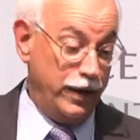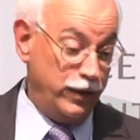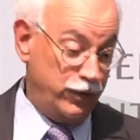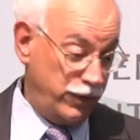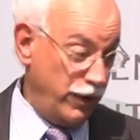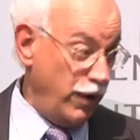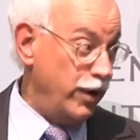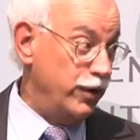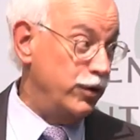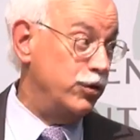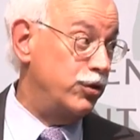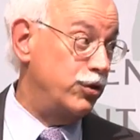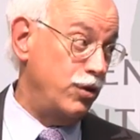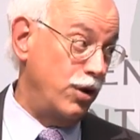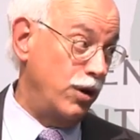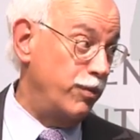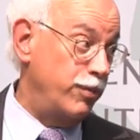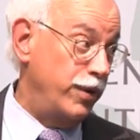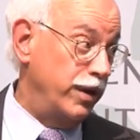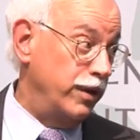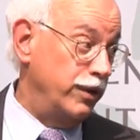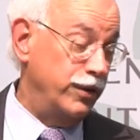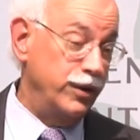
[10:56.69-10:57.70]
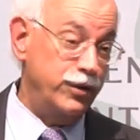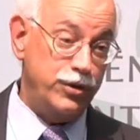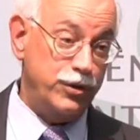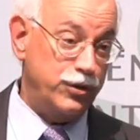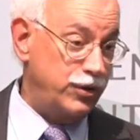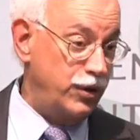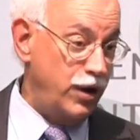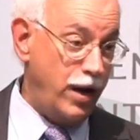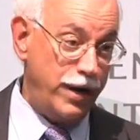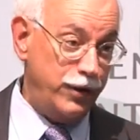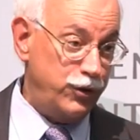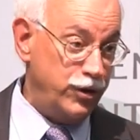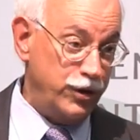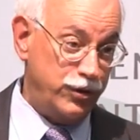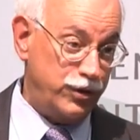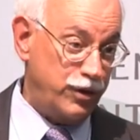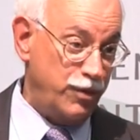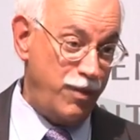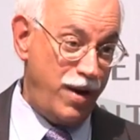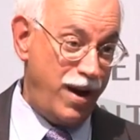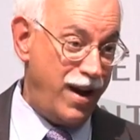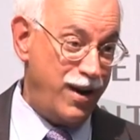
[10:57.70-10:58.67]
It's very disturbing. This is not
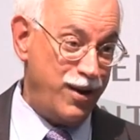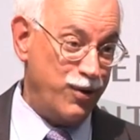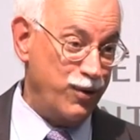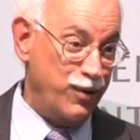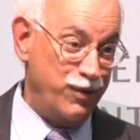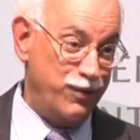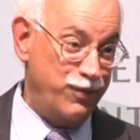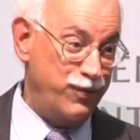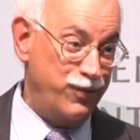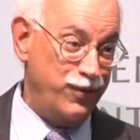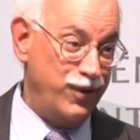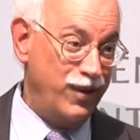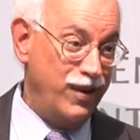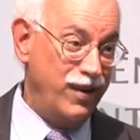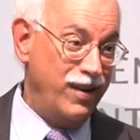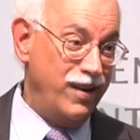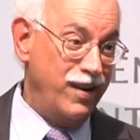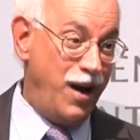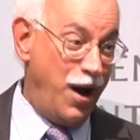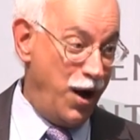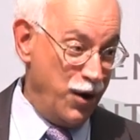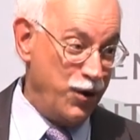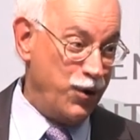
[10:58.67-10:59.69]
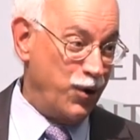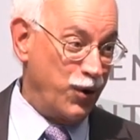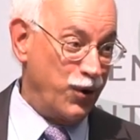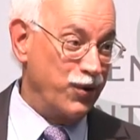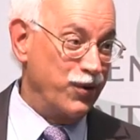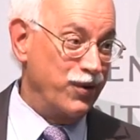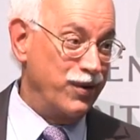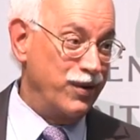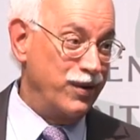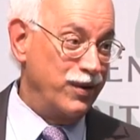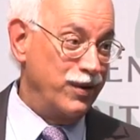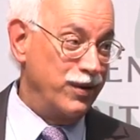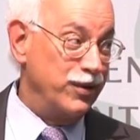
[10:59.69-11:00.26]
just a matter of hunger.